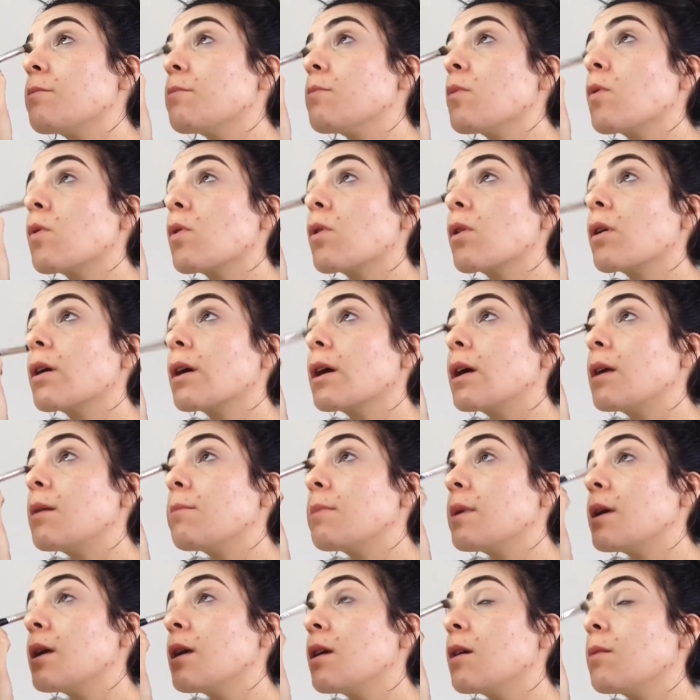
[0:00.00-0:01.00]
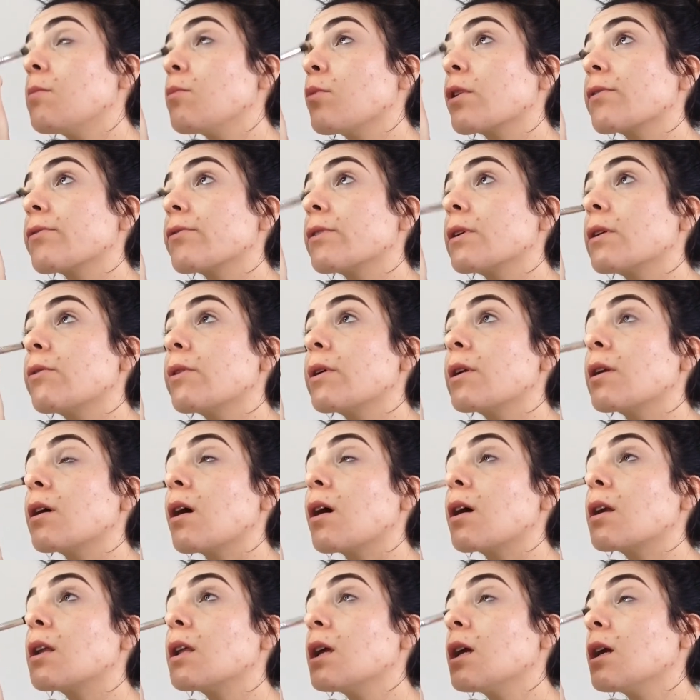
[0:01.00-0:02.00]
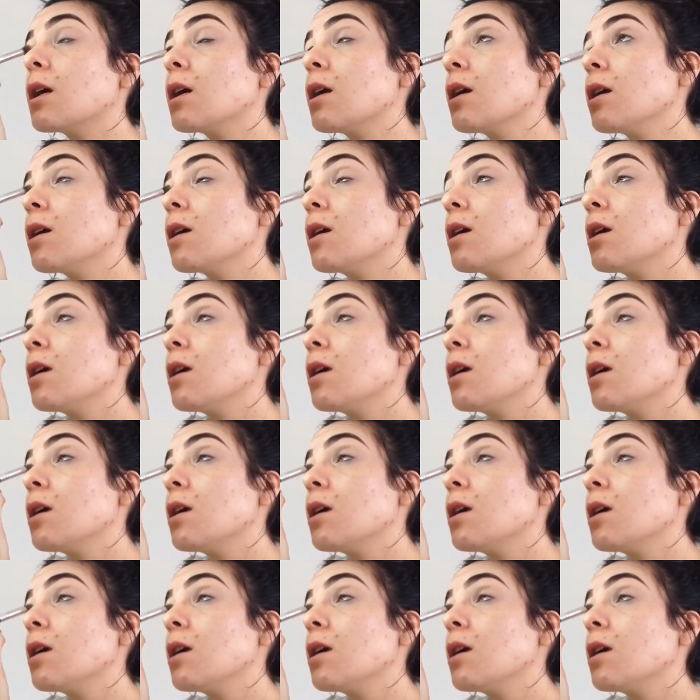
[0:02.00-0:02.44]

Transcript: more and be more frequent on here,